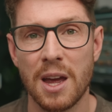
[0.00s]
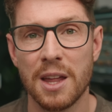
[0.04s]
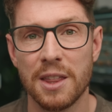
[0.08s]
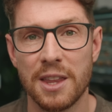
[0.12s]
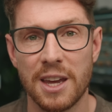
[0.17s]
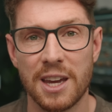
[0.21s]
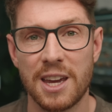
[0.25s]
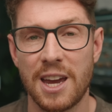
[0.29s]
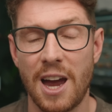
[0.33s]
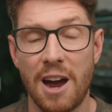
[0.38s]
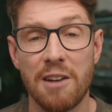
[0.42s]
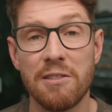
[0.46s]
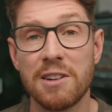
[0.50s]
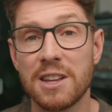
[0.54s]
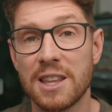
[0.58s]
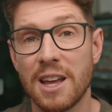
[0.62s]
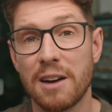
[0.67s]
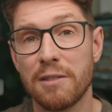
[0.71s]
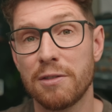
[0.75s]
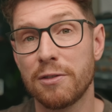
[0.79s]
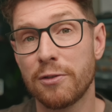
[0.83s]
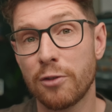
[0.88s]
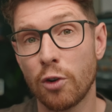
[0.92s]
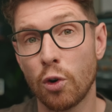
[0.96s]
They carried
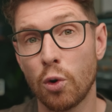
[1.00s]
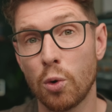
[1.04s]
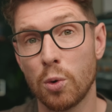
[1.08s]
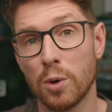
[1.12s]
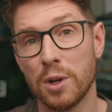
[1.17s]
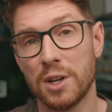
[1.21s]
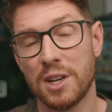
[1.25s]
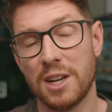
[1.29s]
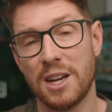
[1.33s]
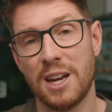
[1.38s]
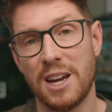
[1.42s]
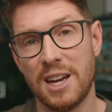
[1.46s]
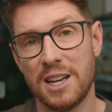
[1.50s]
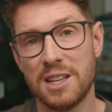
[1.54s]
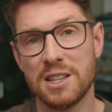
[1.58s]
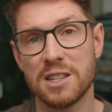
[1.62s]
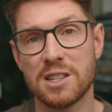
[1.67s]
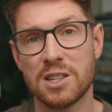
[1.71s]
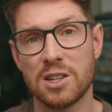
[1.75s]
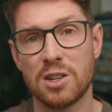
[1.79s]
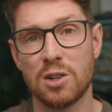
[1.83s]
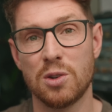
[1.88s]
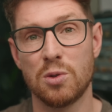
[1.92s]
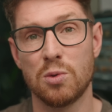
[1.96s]
that forward
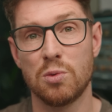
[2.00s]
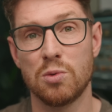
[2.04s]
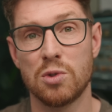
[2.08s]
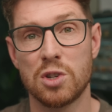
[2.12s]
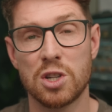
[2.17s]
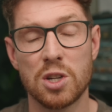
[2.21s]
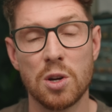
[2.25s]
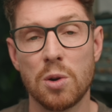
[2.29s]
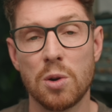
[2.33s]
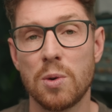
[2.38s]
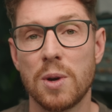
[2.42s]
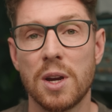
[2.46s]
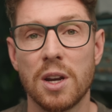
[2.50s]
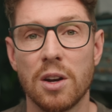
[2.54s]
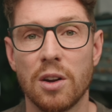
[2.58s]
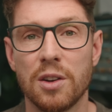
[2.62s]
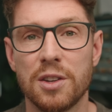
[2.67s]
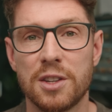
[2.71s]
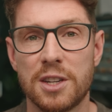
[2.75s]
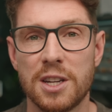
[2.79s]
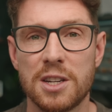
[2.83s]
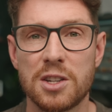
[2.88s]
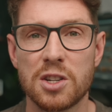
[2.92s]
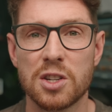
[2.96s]
into shooting
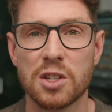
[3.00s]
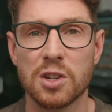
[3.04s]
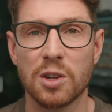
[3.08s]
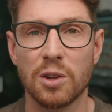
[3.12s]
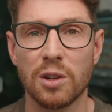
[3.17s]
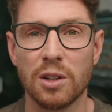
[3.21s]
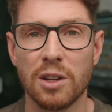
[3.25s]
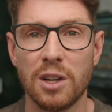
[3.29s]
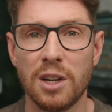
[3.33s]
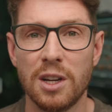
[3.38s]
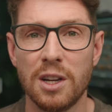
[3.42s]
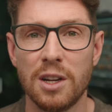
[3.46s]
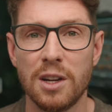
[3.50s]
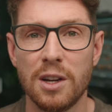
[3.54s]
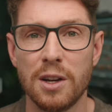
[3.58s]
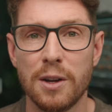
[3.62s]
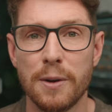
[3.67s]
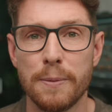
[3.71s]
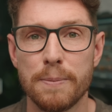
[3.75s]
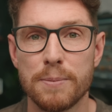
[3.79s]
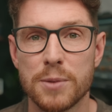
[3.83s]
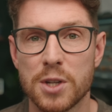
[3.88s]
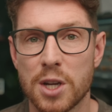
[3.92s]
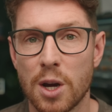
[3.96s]
on digital,
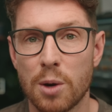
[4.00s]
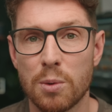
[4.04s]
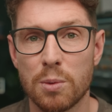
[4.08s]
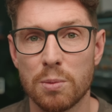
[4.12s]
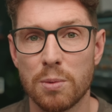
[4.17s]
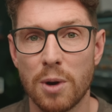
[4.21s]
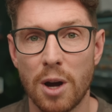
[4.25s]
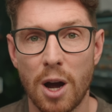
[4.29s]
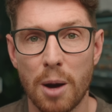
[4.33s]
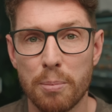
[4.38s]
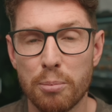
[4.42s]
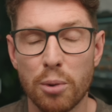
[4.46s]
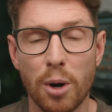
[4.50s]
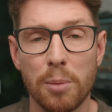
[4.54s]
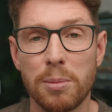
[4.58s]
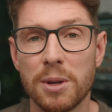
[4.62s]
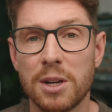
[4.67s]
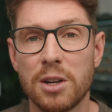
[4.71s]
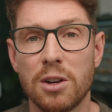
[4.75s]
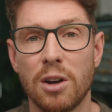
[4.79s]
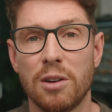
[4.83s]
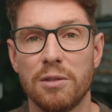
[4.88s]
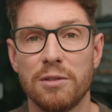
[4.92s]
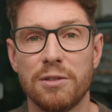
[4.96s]
so are
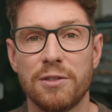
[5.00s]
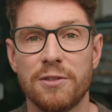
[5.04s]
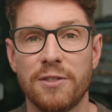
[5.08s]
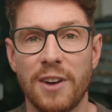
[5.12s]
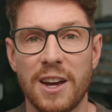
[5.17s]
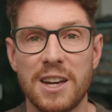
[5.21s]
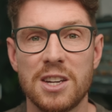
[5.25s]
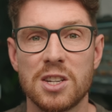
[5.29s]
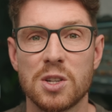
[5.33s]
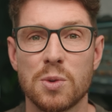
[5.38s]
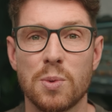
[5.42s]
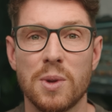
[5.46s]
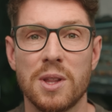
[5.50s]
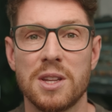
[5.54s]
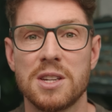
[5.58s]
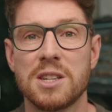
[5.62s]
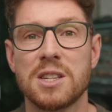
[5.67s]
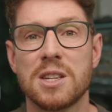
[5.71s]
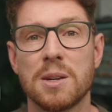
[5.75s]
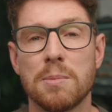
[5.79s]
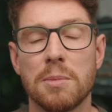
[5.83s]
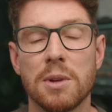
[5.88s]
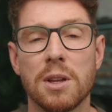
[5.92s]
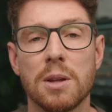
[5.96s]
probably not faced with a
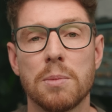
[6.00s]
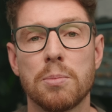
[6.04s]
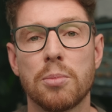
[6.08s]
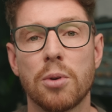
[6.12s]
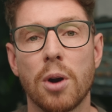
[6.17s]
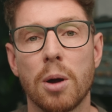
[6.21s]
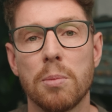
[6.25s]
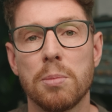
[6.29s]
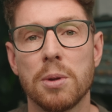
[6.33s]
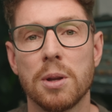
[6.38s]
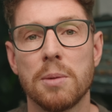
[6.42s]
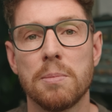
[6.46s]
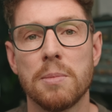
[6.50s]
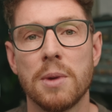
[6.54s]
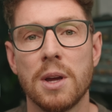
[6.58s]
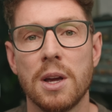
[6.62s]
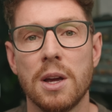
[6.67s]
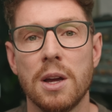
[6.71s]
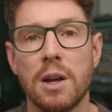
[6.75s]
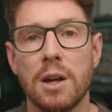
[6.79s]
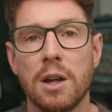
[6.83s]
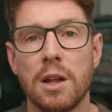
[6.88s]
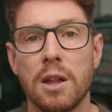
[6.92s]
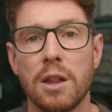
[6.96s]
similar problem
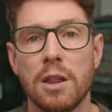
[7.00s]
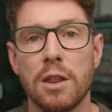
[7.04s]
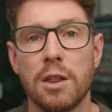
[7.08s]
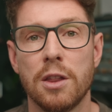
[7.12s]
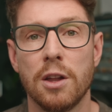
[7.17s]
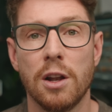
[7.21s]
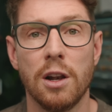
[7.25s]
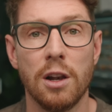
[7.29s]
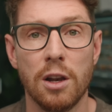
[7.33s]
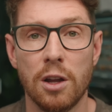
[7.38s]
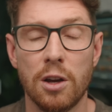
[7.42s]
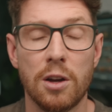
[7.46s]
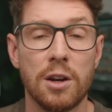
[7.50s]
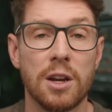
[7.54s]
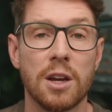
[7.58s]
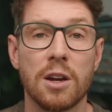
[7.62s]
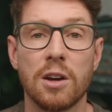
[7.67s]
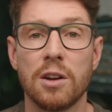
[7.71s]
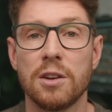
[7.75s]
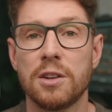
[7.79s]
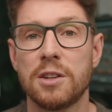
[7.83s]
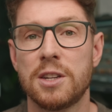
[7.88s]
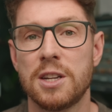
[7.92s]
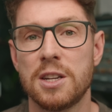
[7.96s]
that learning
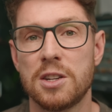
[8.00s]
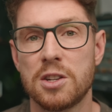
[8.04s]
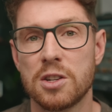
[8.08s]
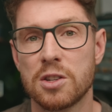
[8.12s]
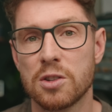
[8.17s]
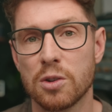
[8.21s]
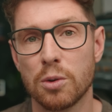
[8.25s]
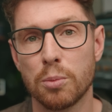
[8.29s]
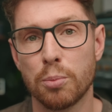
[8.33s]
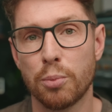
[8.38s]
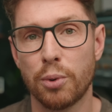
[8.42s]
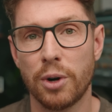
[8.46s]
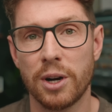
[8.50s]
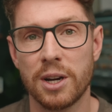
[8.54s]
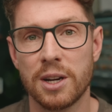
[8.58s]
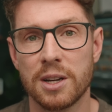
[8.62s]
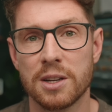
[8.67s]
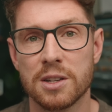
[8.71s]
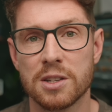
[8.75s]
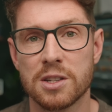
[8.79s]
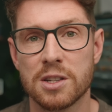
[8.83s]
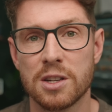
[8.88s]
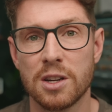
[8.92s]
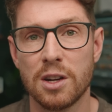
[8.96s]
on digital
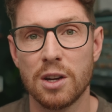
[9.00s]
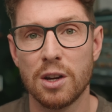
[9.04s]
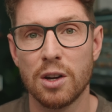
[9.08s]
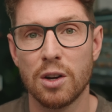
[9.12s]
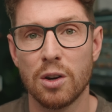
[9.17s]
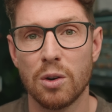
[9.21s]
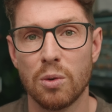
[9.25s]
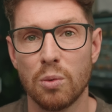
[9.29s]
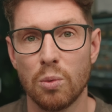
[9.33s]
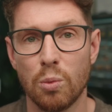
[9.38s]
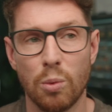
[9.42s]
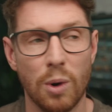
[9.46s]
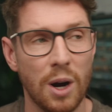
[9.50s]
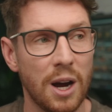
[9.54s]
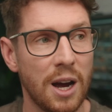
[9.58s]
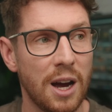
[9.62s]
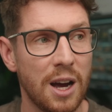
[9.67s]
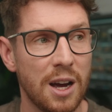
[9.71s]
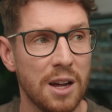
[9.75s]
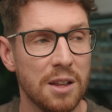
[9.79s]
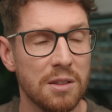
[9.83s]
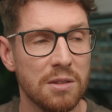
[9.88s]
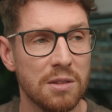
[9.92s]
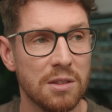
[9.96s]
brings,
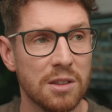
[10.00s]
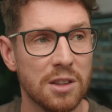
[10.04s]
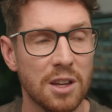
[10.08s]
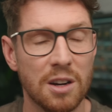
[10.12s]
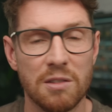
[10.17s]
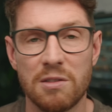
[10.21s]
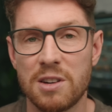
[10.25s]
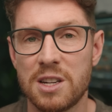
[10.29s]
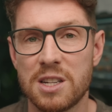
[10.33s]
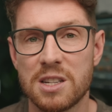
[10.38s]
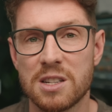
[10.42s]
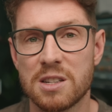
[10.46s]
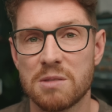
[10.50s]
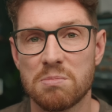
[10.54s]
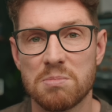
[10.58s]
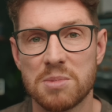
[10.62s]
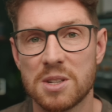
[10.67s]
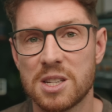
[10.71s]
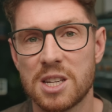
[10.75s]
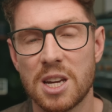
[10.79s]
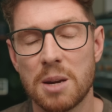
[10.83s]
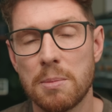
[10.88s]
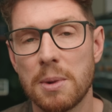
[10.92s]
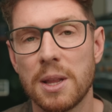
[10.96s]
where there is
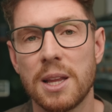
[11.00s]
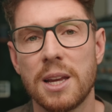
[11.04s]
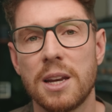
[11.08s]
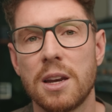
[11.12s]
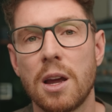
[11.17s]
seemingly